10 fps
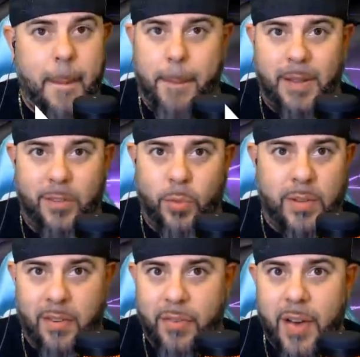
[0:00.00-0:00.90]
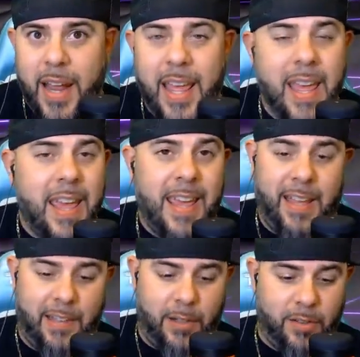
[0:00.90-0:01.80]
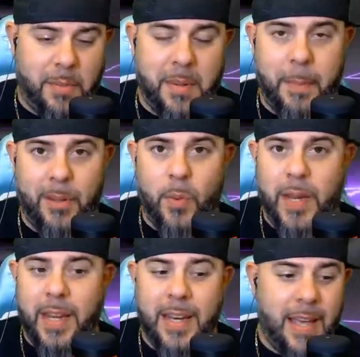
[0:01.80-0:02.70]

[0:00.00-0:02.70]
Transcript: Mondays, Wednesday, and Friday, and a little something in between.